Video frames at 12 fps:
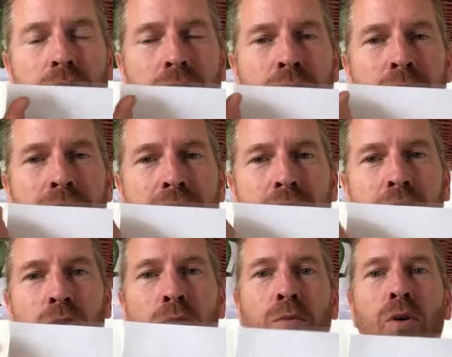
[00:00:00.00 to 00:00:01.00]
make
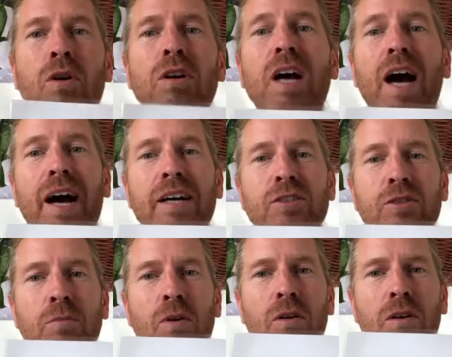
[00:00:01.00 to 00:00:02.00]
your bronchi
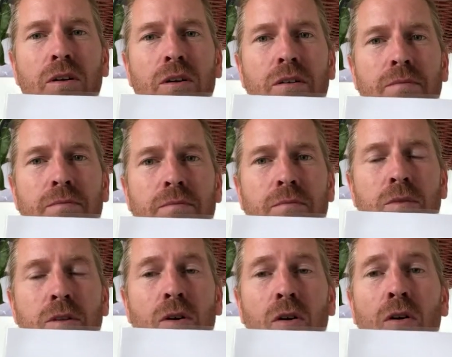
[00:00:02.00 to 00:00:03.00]
smaller
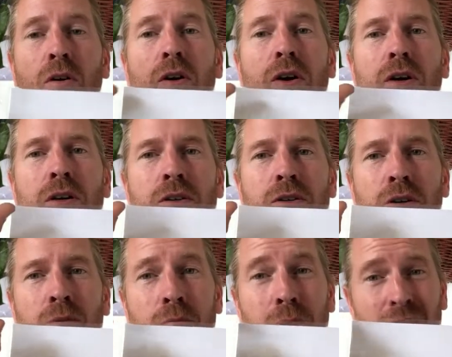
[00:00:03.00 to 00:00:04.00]
or
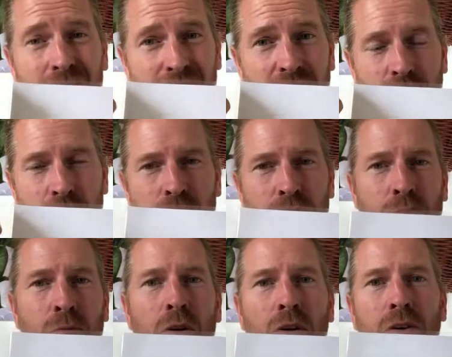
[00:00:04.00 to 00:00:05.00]
your blood vessels
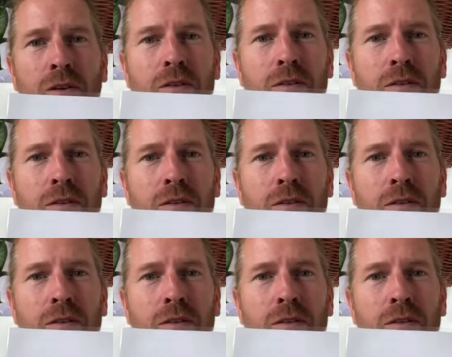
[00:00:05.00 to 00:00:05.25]
smaller.